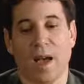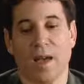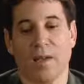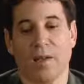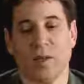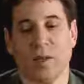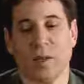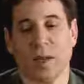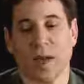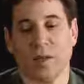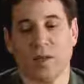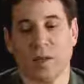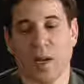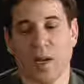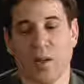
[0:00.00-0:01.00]
As
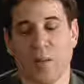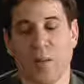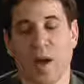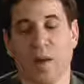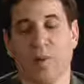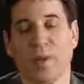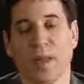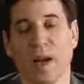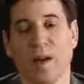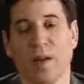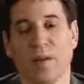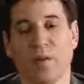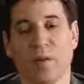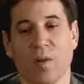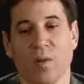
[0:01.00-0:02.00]
the
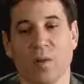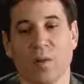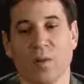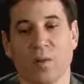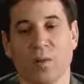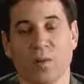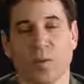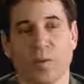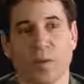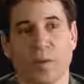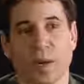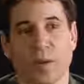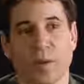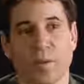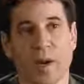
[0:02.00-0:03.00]
popularity of all of this
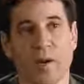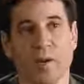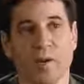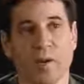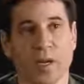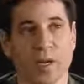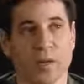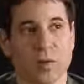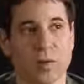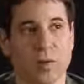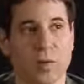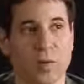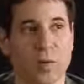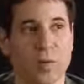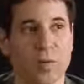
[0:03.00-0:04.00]
grew and the record sales
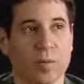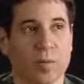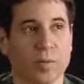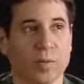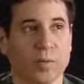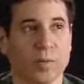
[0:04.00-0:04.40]
grew,